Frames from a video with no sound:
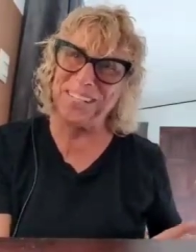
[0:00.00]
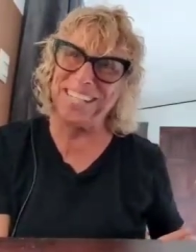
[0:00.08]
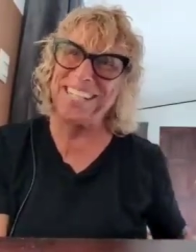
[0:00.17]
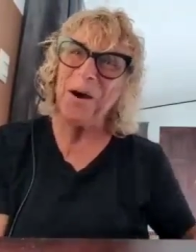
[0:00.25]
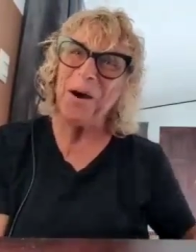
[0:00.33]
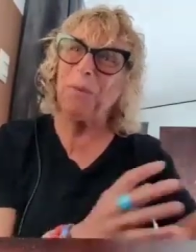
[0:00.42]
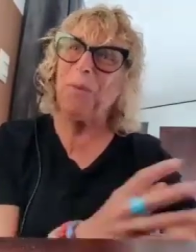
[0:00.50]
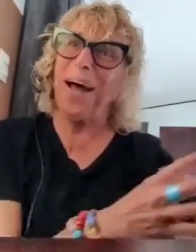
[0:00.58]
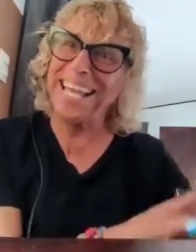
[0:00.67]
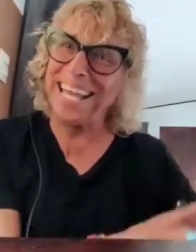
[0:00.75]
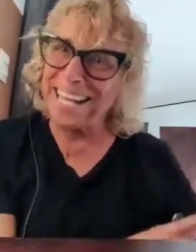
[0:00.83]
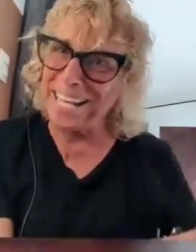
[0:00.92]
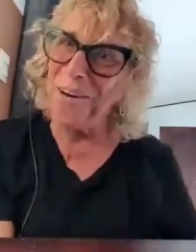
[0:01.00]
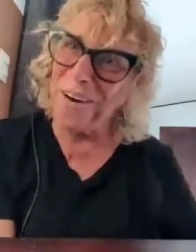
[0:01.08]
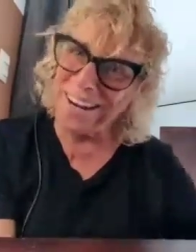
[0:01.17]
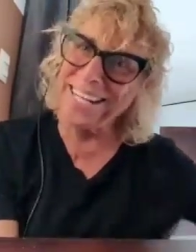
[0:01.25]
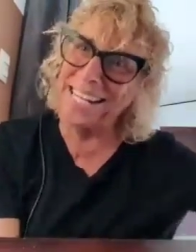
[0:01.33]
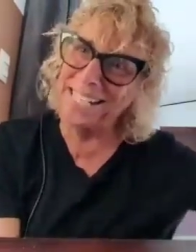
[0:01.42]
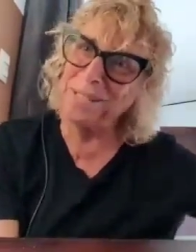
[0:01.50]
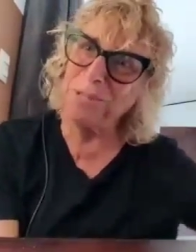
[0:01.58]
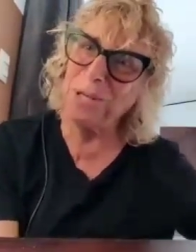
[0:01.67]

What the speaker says: Like, we want to get in on it and get some